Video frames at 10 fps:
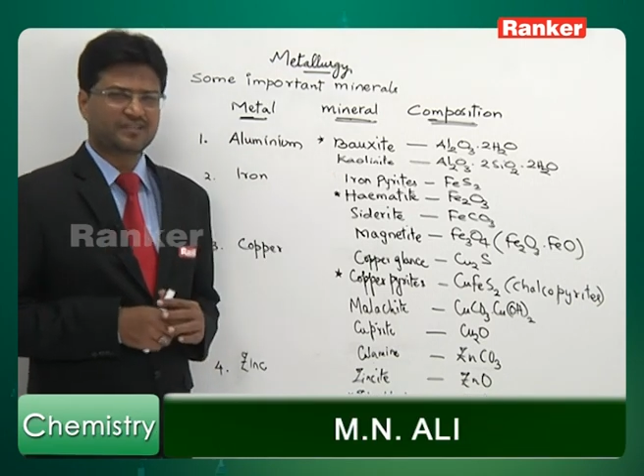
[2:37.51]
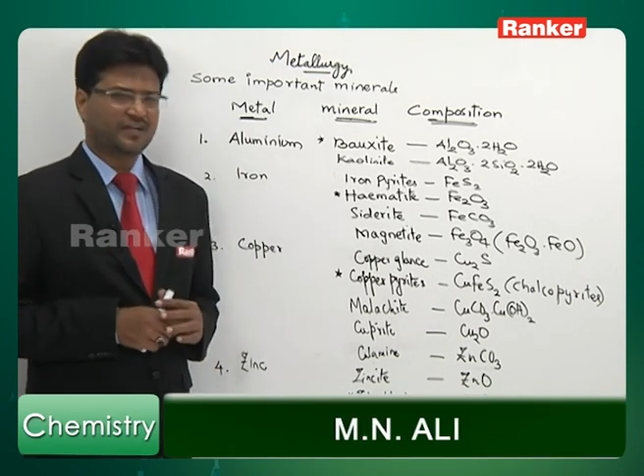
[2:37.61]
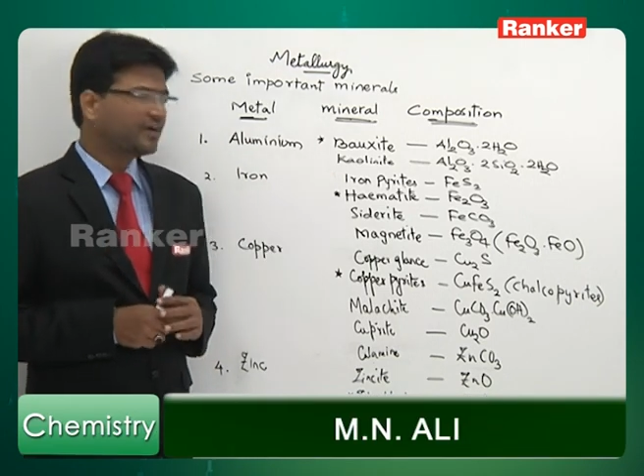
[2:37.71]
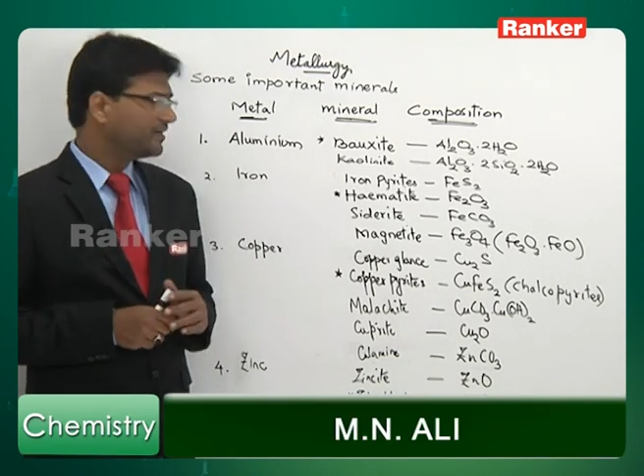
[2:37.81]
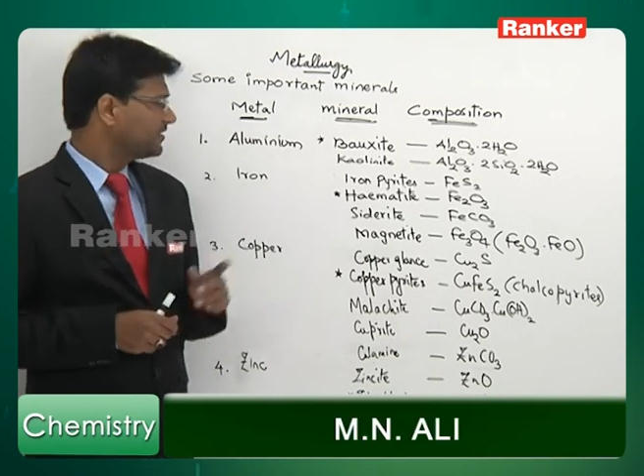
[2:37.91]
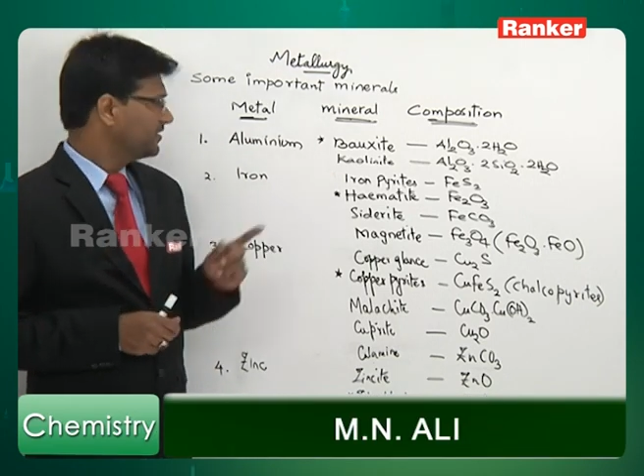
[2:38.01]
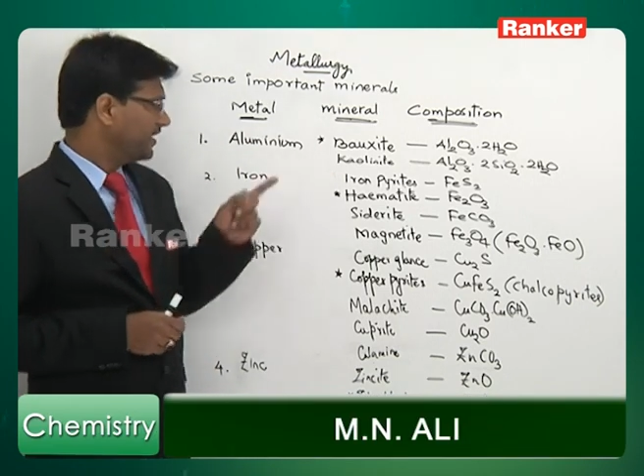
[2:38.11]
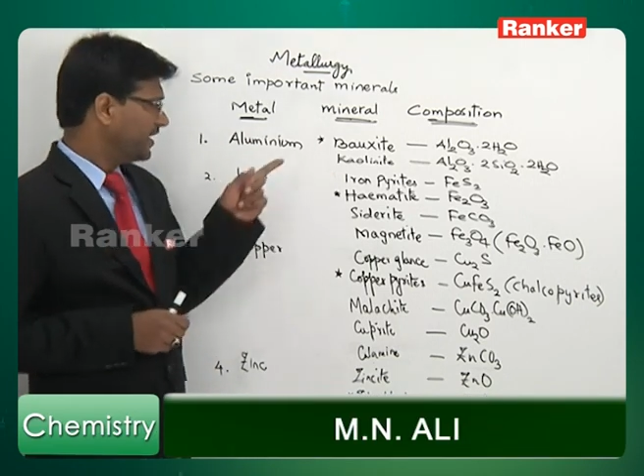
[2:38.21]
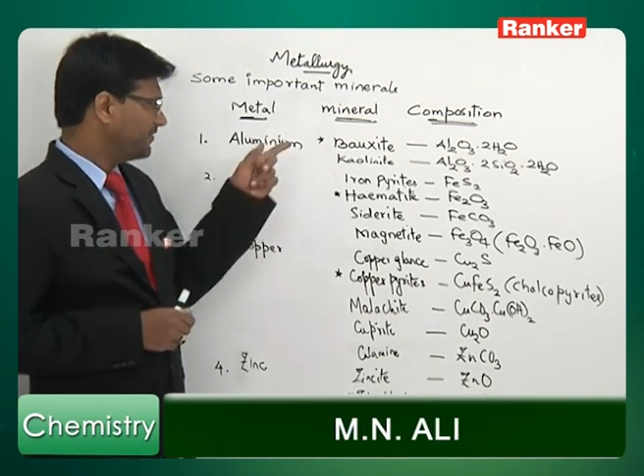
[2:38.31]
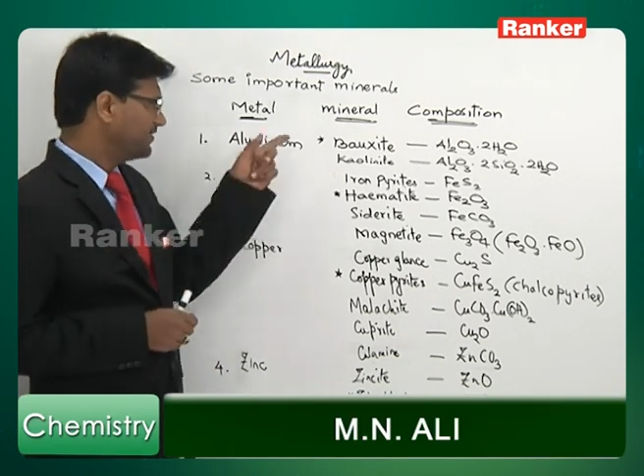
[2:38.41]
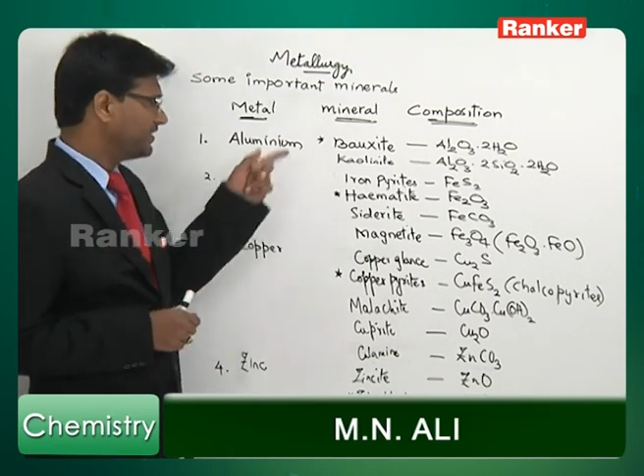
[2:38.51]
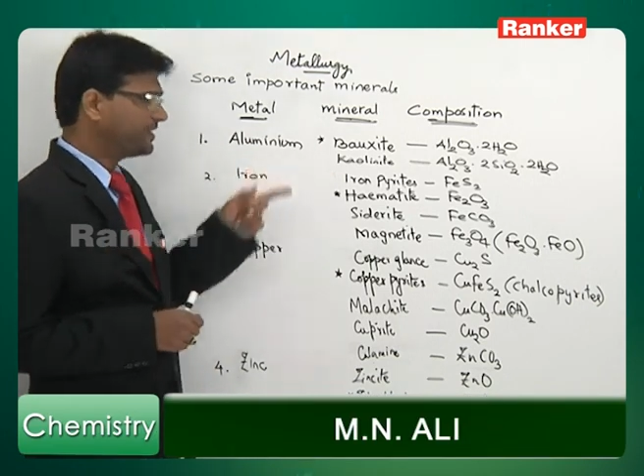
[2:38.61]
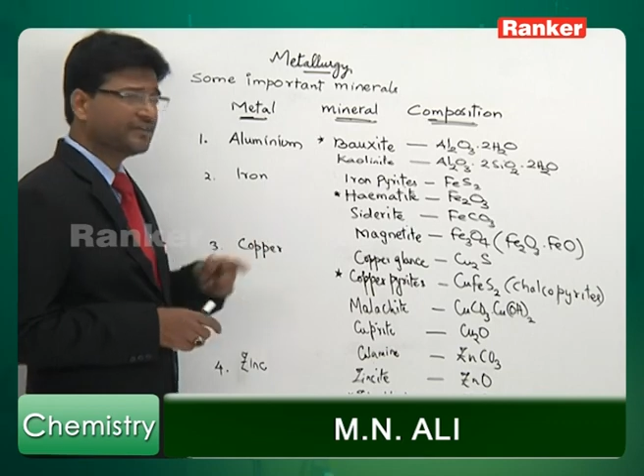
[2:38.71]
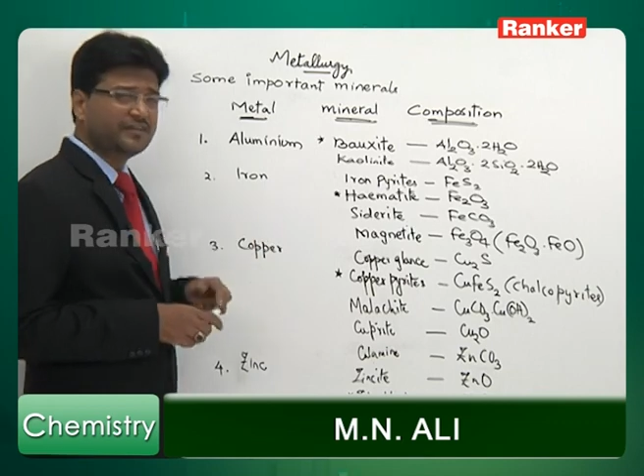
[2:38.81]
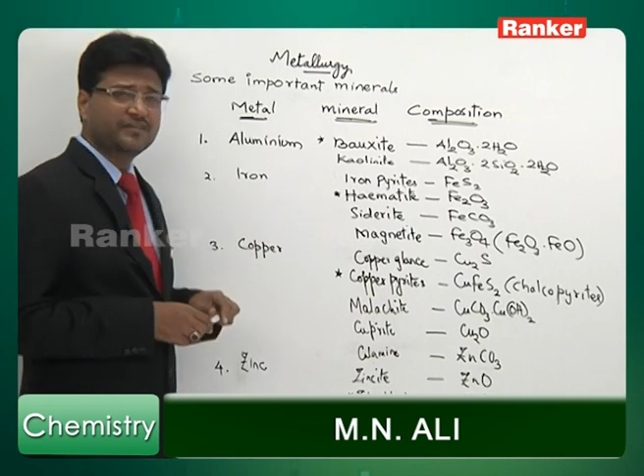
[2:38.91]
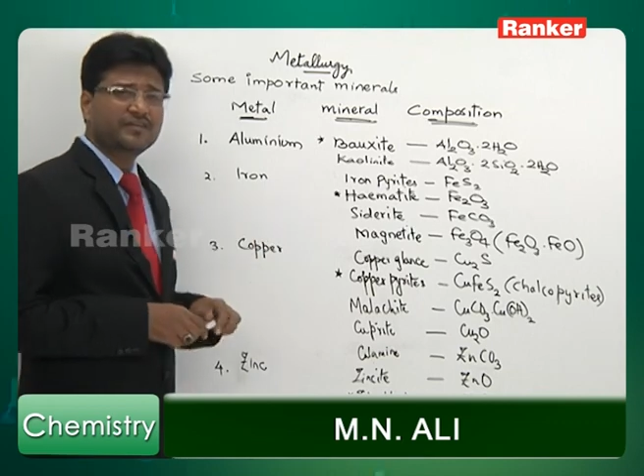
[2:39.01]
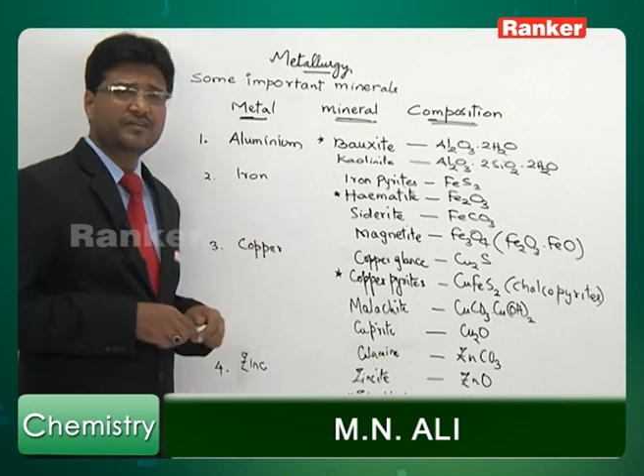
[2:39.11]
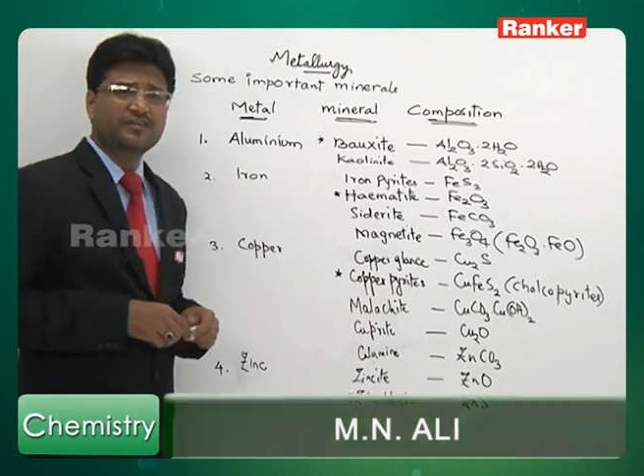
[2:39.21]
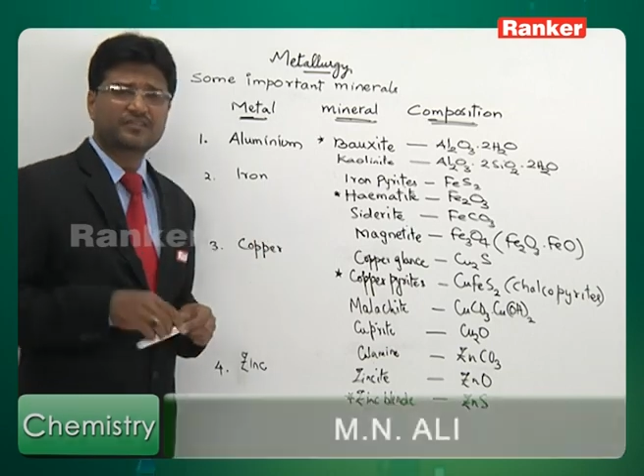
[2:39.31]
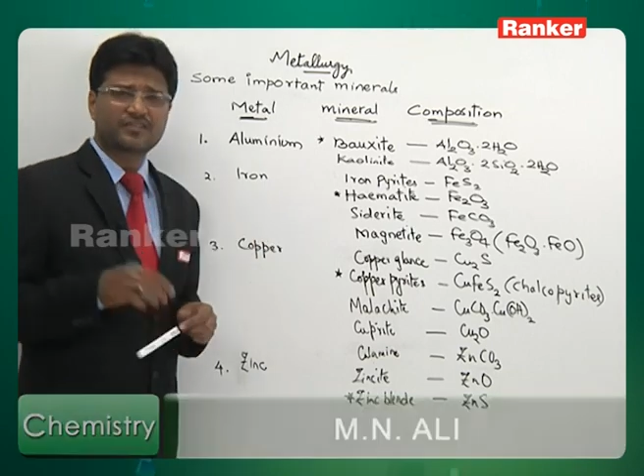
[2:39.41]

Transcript: and I have indicated the